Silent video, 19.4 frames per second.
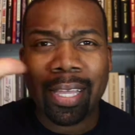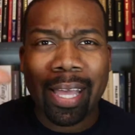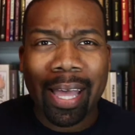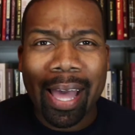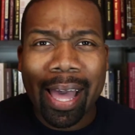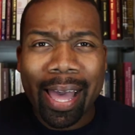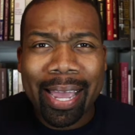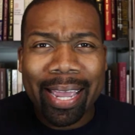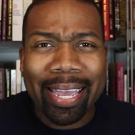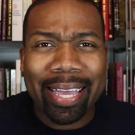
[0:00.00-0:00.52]

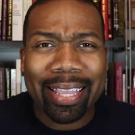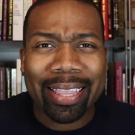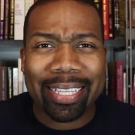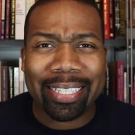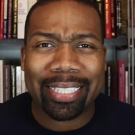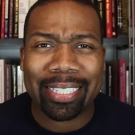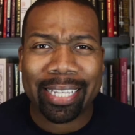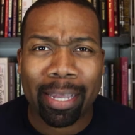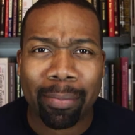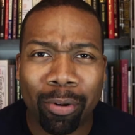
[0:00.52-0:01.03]
Hi,
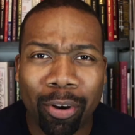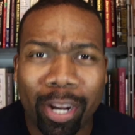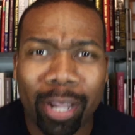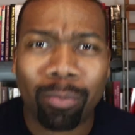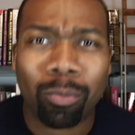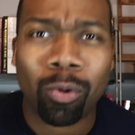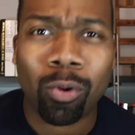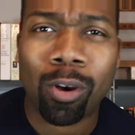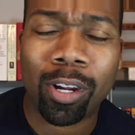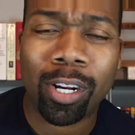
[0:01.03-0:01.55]
this is
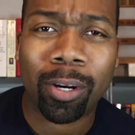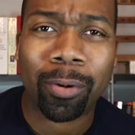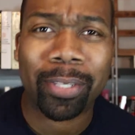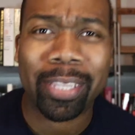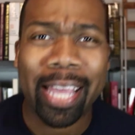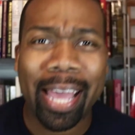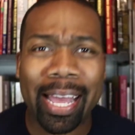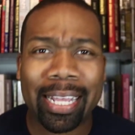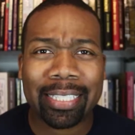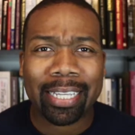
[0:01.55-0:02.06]
Abraham Walker
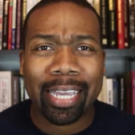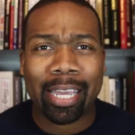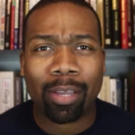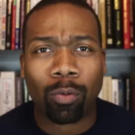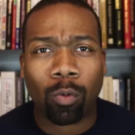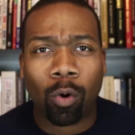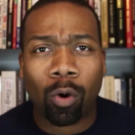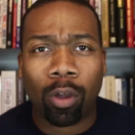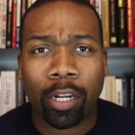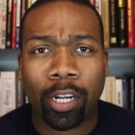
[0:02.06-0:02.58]
with Ask A
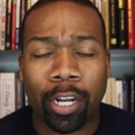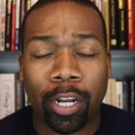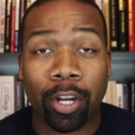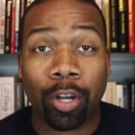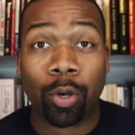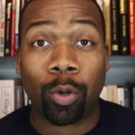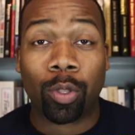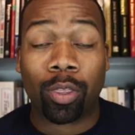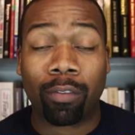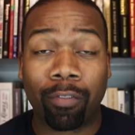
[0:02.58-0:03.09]
Walker, your
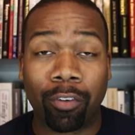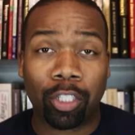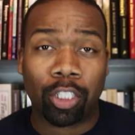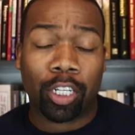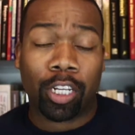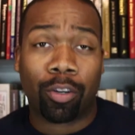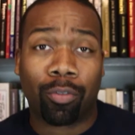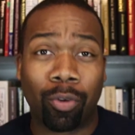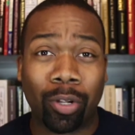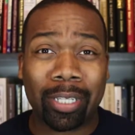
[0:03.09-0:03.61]
Northern
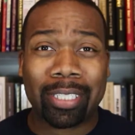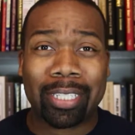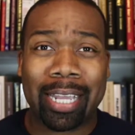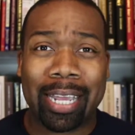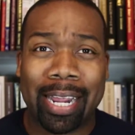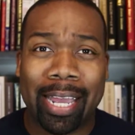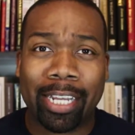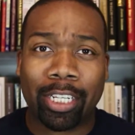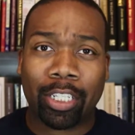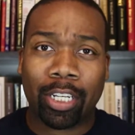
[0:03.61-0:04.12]
Virginia real
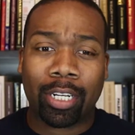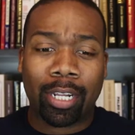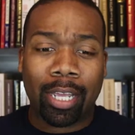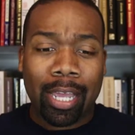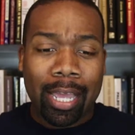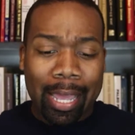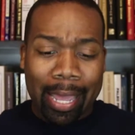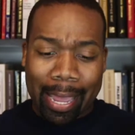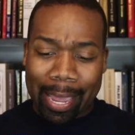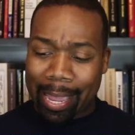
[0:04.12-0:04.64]
estate agent,
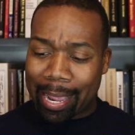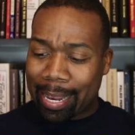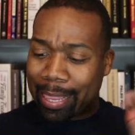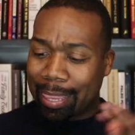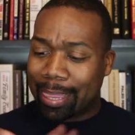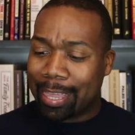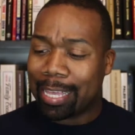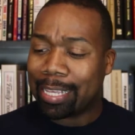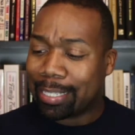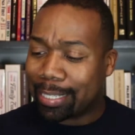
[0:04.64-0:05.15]
and
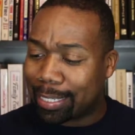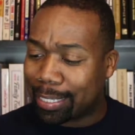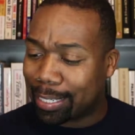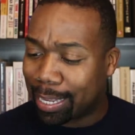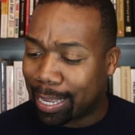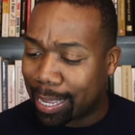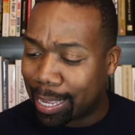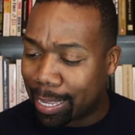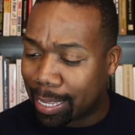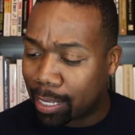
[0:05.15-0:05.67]
this
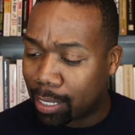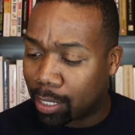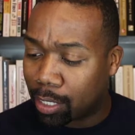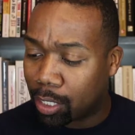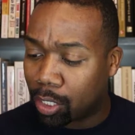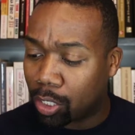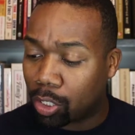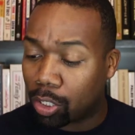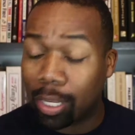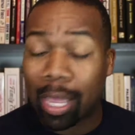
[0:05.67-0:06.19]

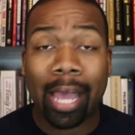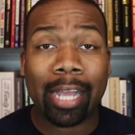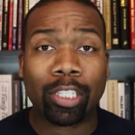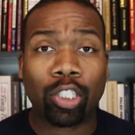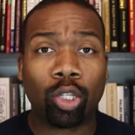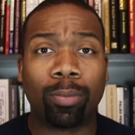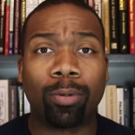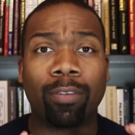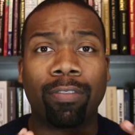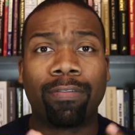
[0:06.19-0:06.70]
is
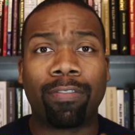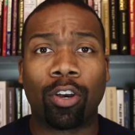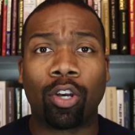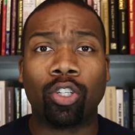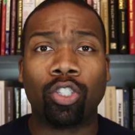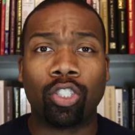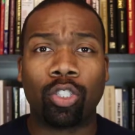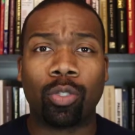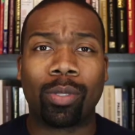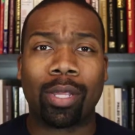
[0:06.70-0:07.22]
October
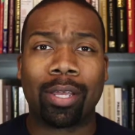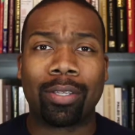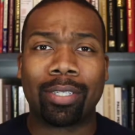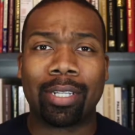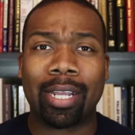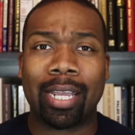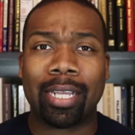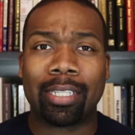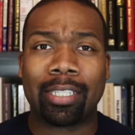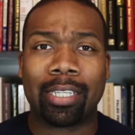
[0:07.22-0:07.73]
1st,
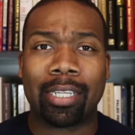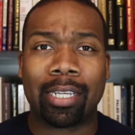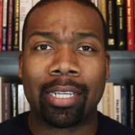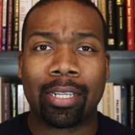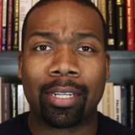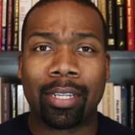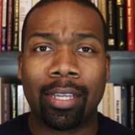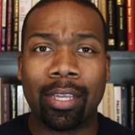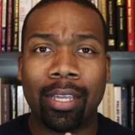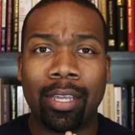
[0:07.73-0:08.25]

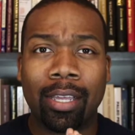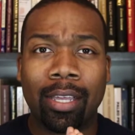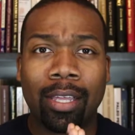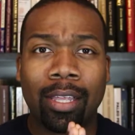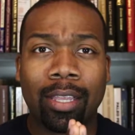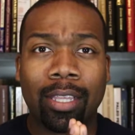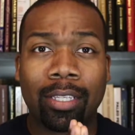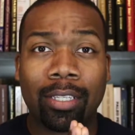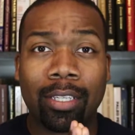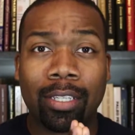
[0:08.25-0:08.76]
2018.
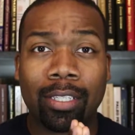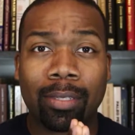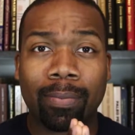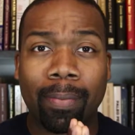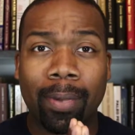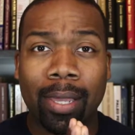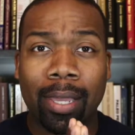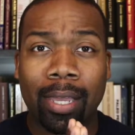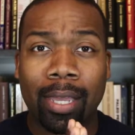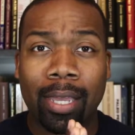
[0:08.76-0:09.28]
This is
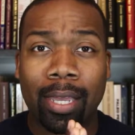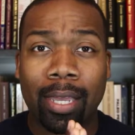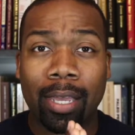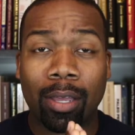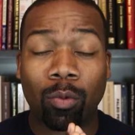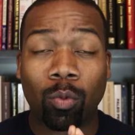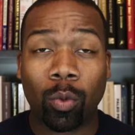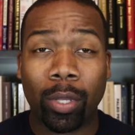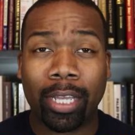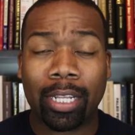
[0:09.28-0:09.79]
my
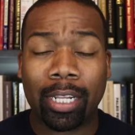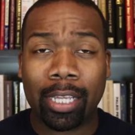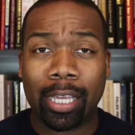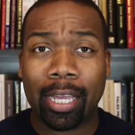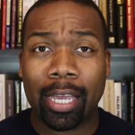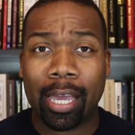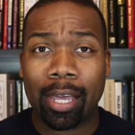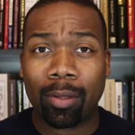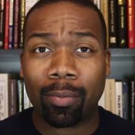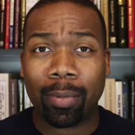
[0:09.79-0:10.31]
weekly
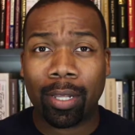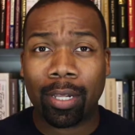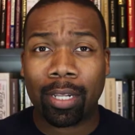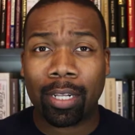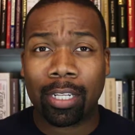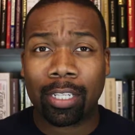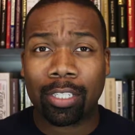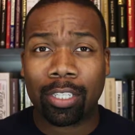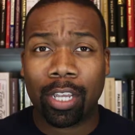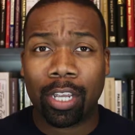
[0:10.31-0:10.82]

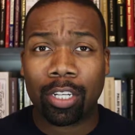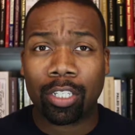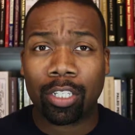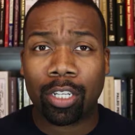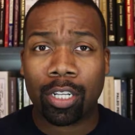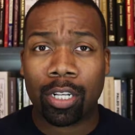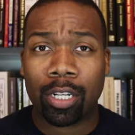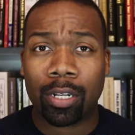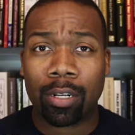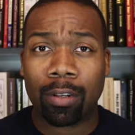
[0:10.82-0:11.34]
accountability
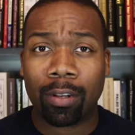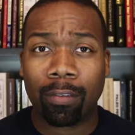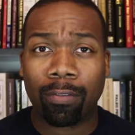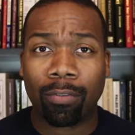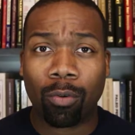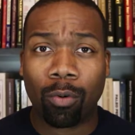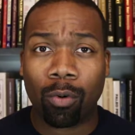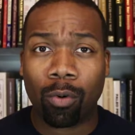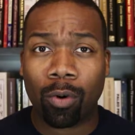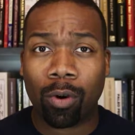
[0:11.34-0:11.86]
session
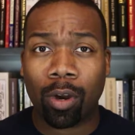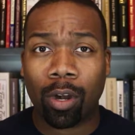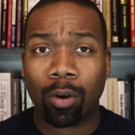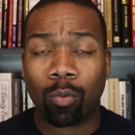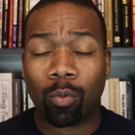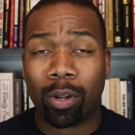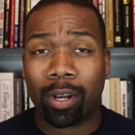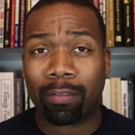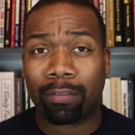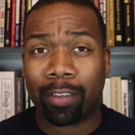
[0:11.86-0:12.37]
for
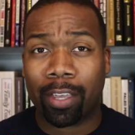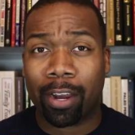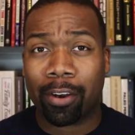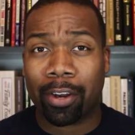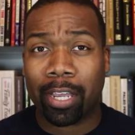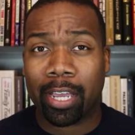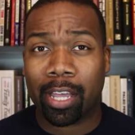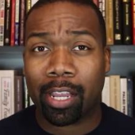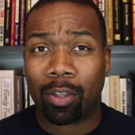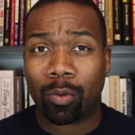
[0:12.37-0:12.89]
What If
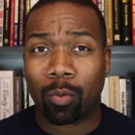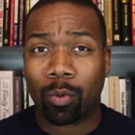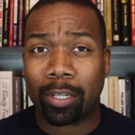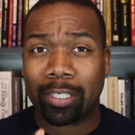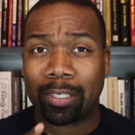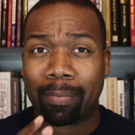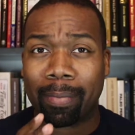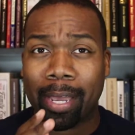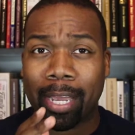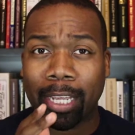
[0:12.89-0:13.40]
Gary Keller
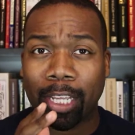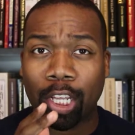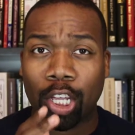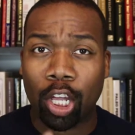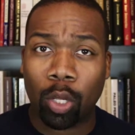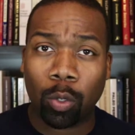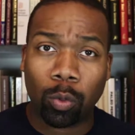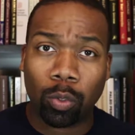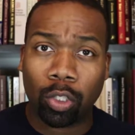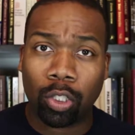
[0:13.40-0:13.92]
Was My
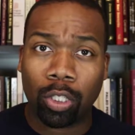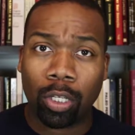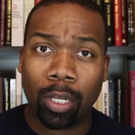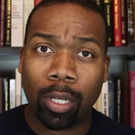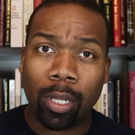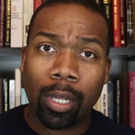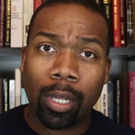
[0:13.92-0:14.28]
Coach.